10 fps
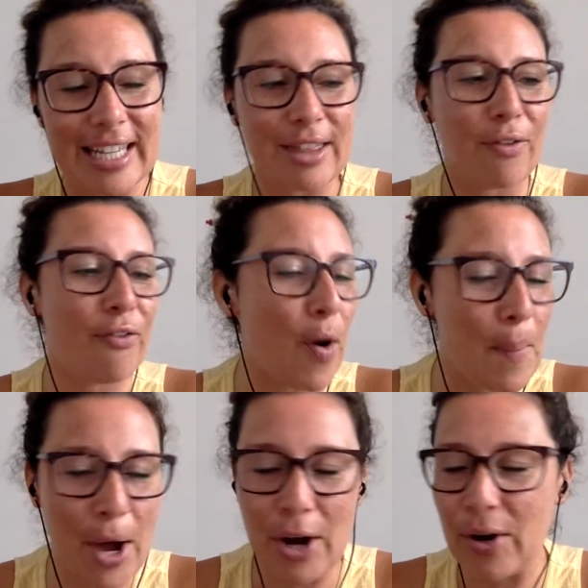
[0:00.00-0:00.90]
the
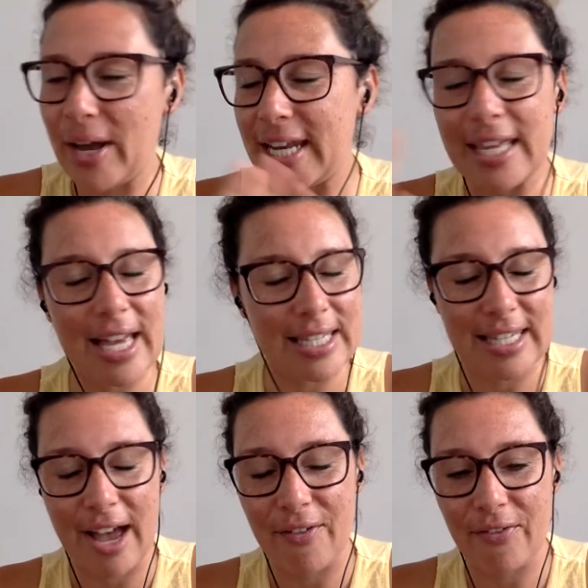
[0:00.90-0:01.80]
FOMO, any of that
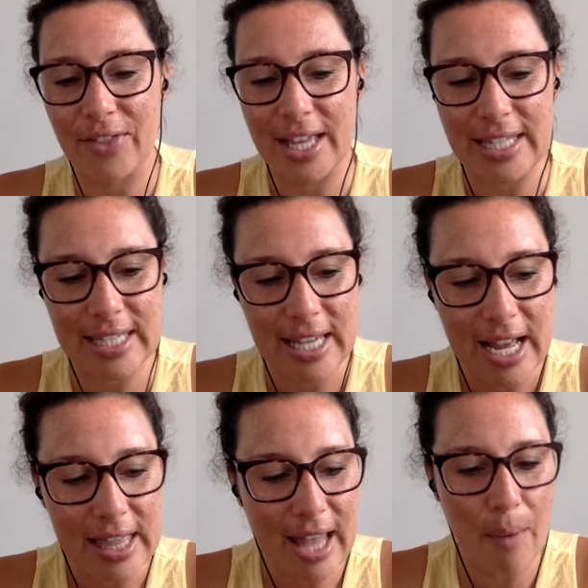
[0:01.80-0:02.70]
stuff. That's
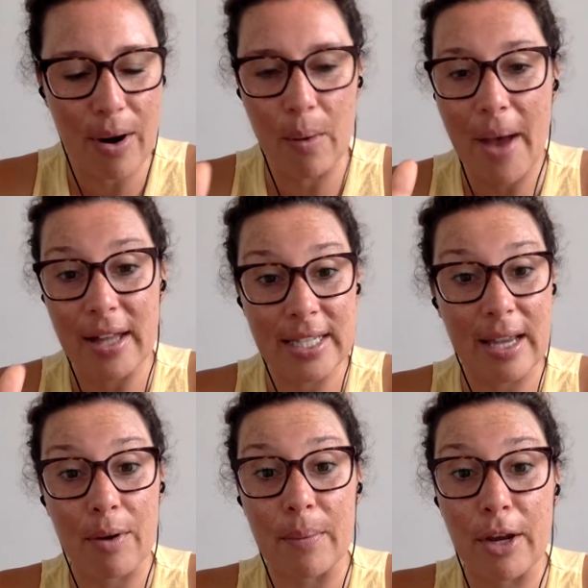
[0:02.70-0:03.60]
not what I'm about. That's
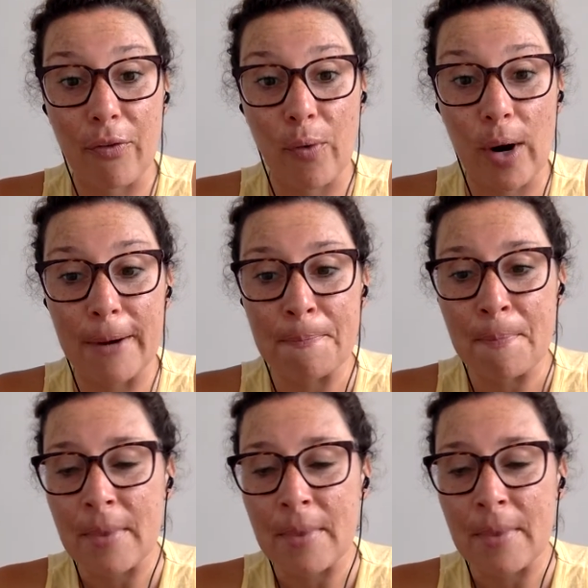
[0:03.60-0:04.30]
not what I'm here for.